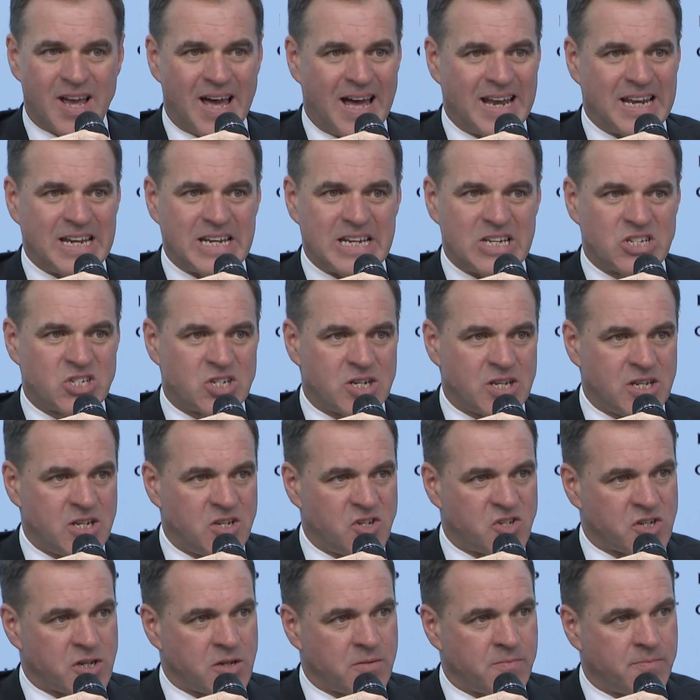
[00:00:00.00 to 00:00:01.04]
and it isn't
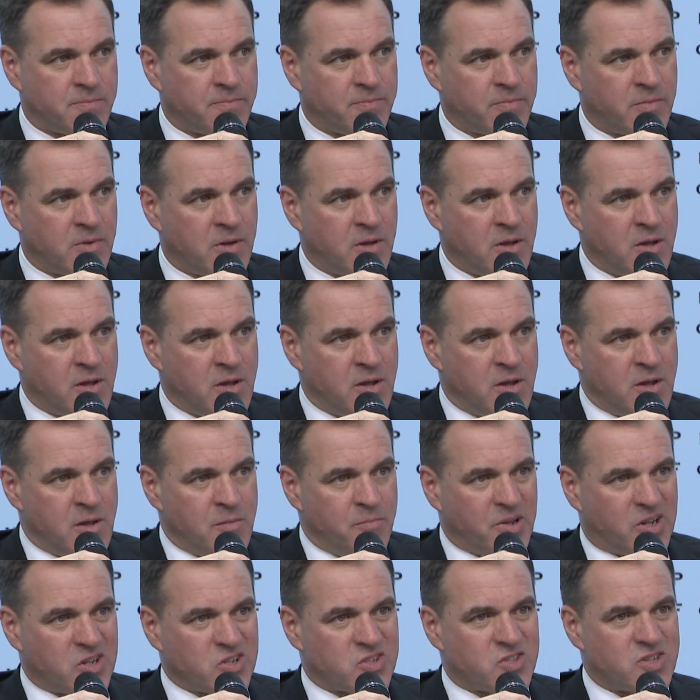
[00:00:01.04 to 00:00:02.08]
easy.
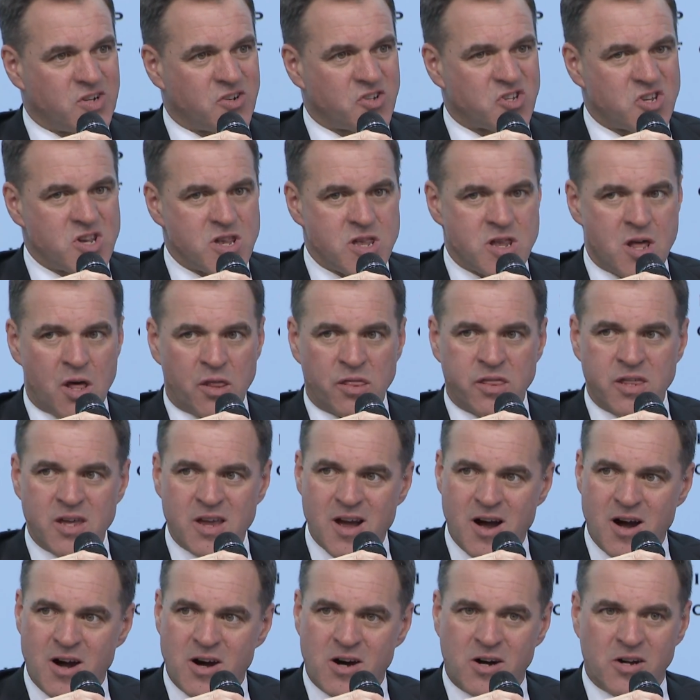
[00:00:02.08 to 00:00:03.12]
Because there's nothing
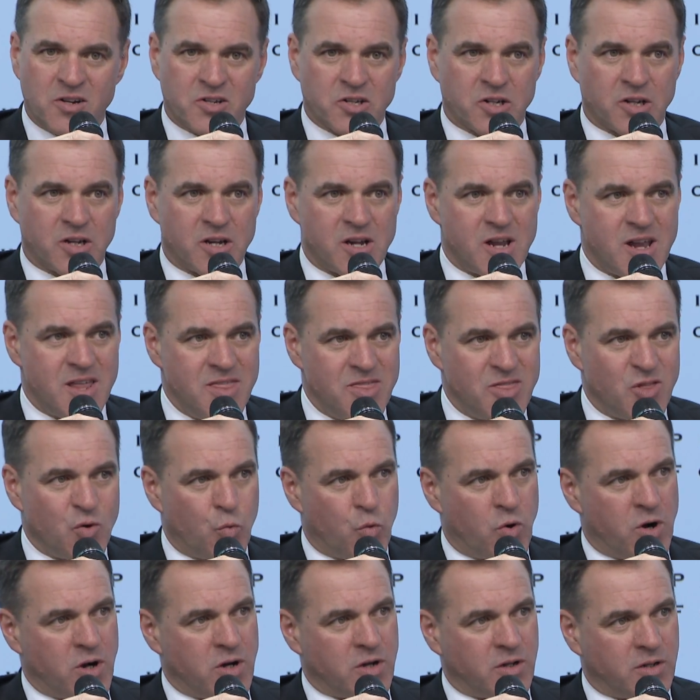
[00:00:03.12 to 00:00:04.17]
harder in the
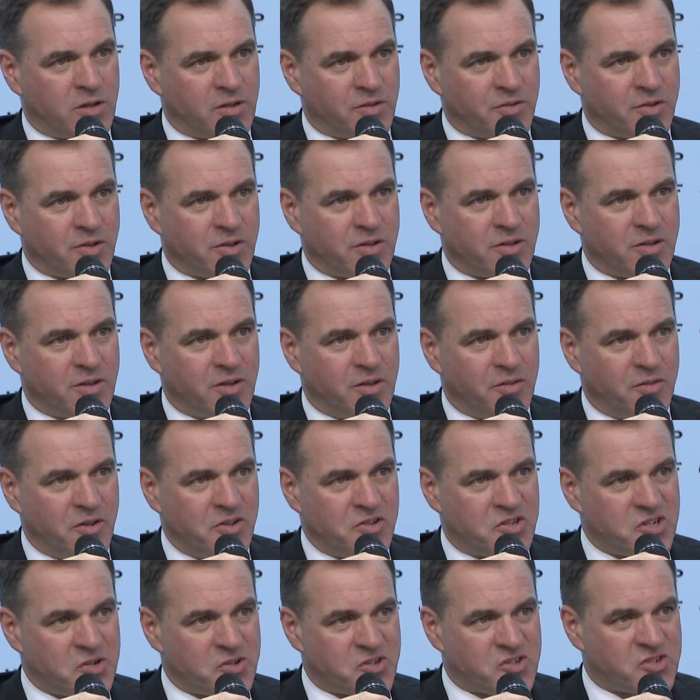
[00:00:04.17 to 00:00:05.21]
world than
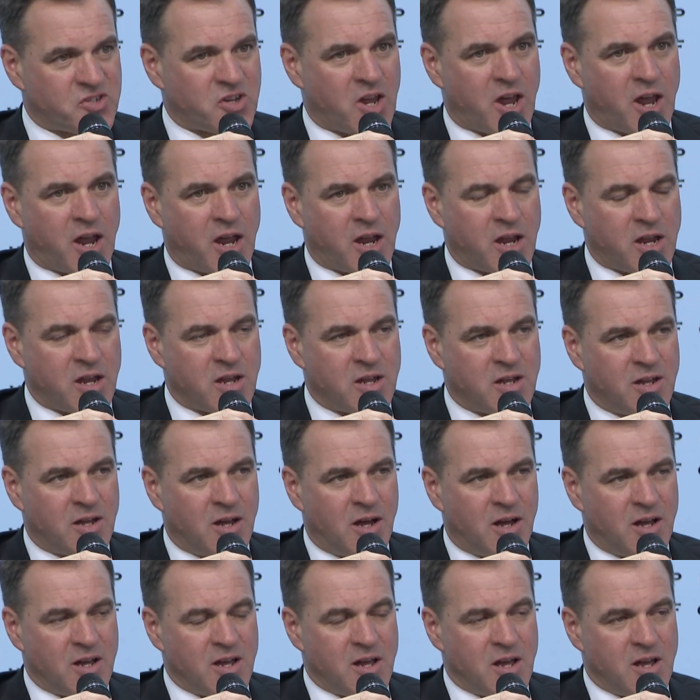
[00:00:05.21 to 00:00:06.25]
to say,
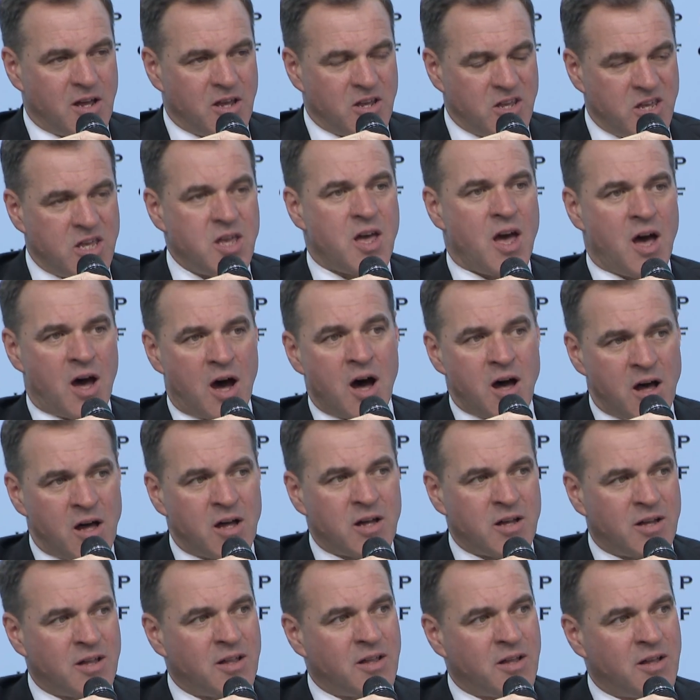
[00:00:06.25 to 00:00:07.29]
yeah,
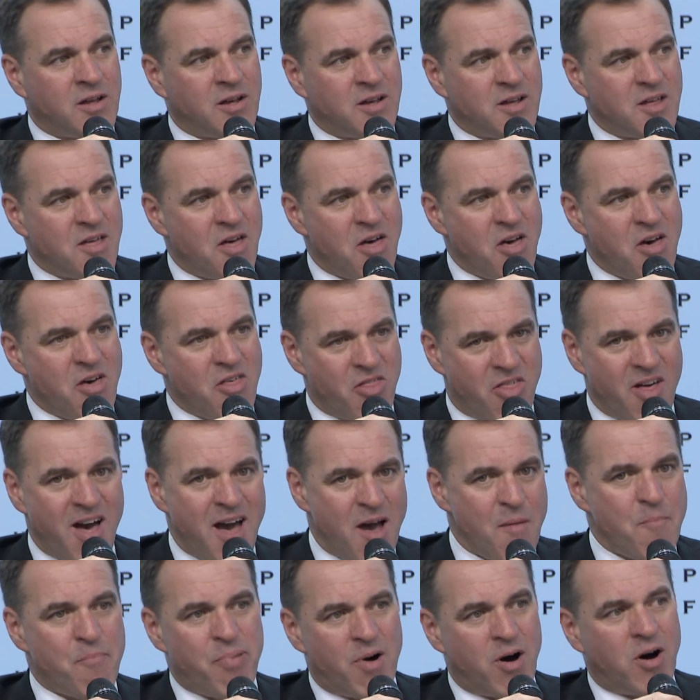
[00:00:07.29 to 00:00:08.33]

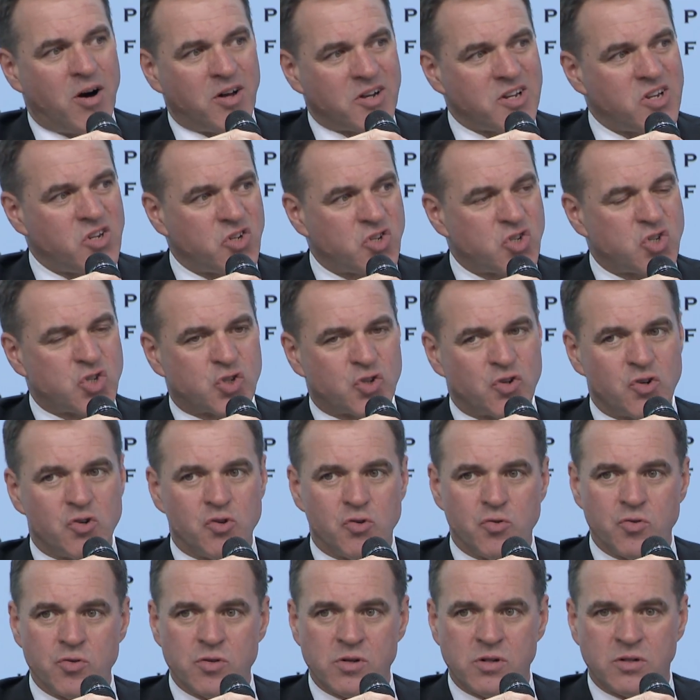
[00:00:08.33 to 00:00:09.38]
that part is
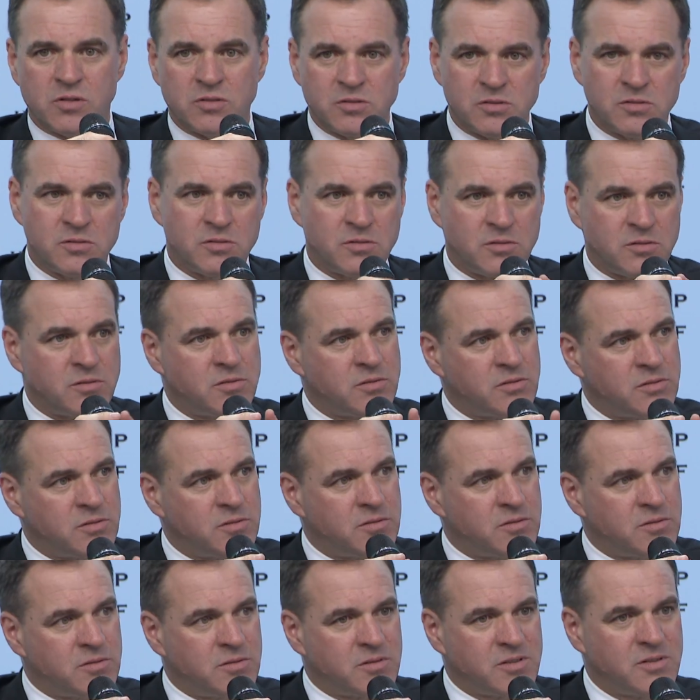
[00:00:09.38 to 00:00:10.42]
true,
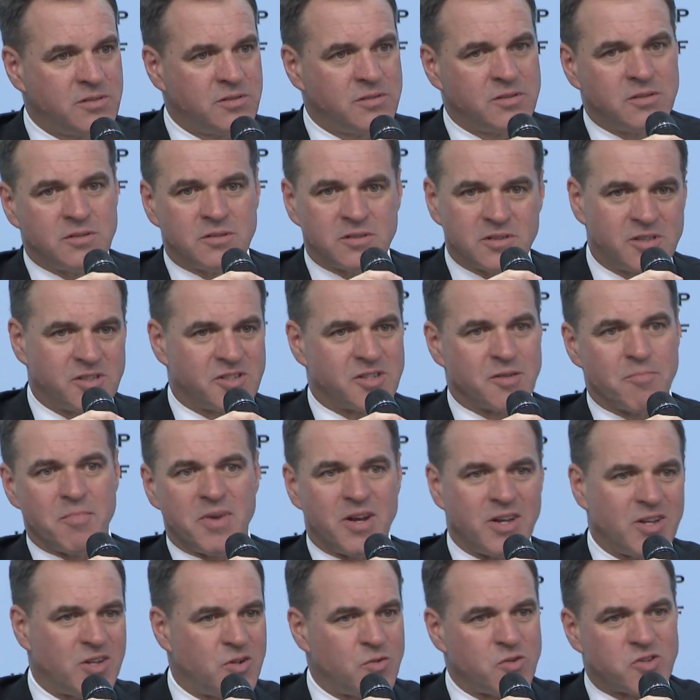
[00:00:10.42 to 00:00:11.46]
because the
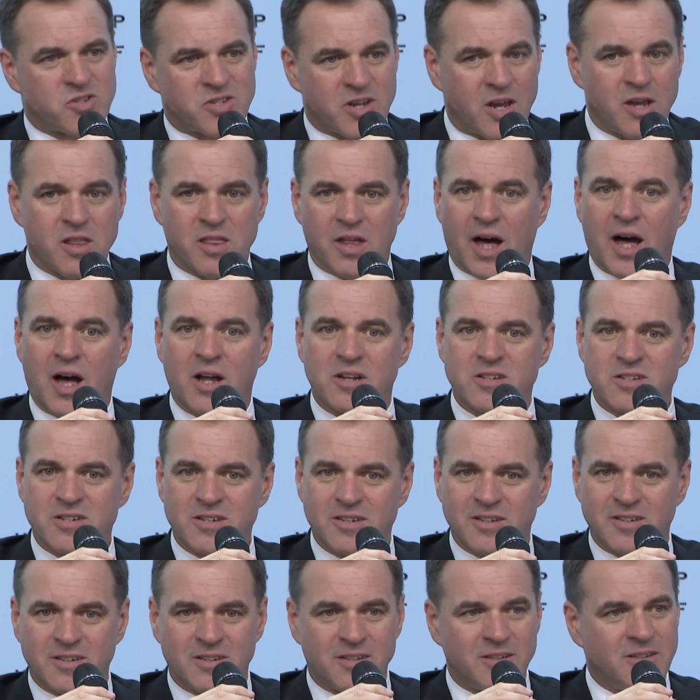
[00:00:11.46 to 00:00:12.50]
minute you say that,
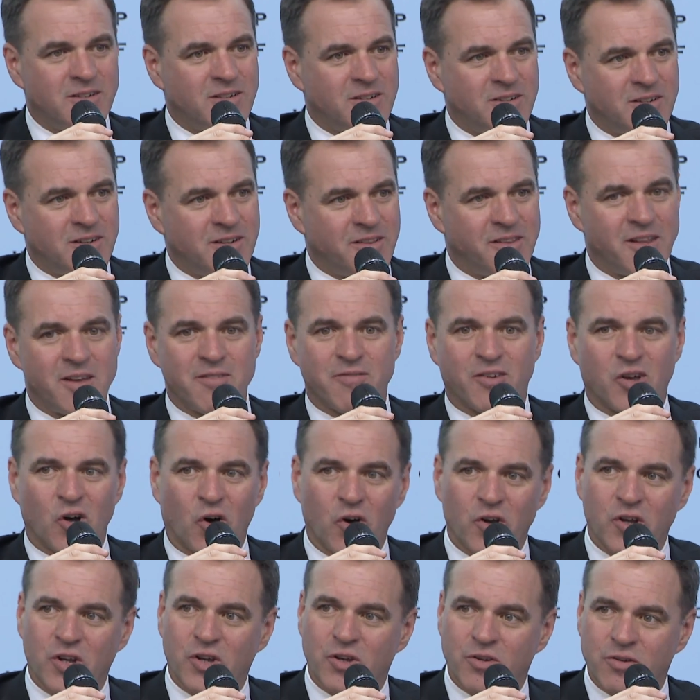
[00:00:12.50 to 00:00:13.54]
they've
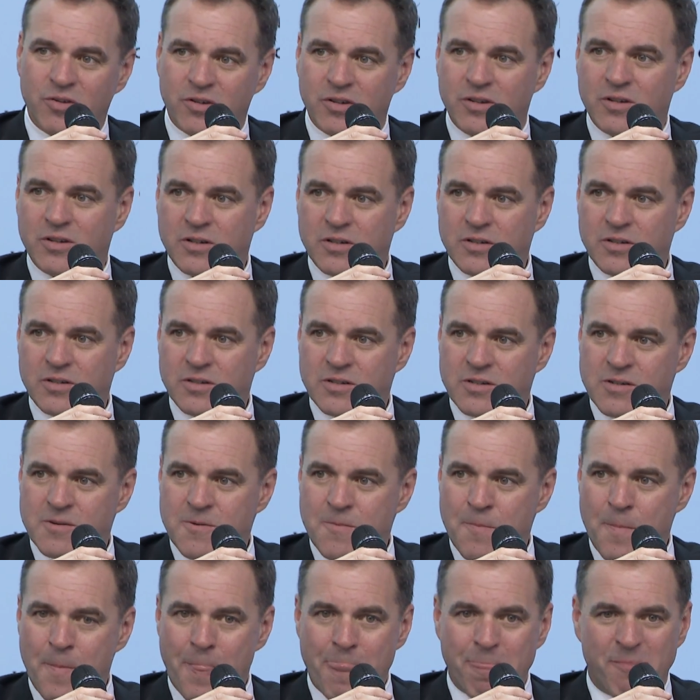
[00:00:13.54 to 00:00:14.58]
got you,
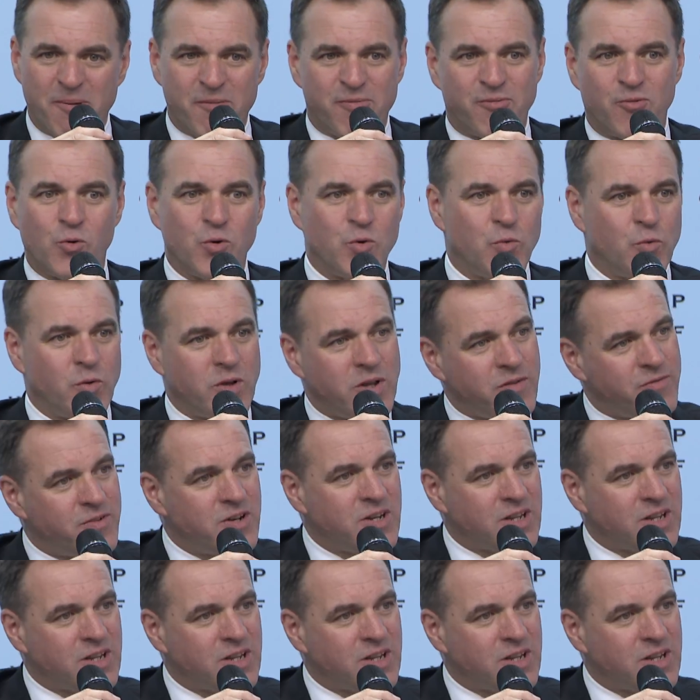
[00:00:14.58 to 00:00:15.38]
before you even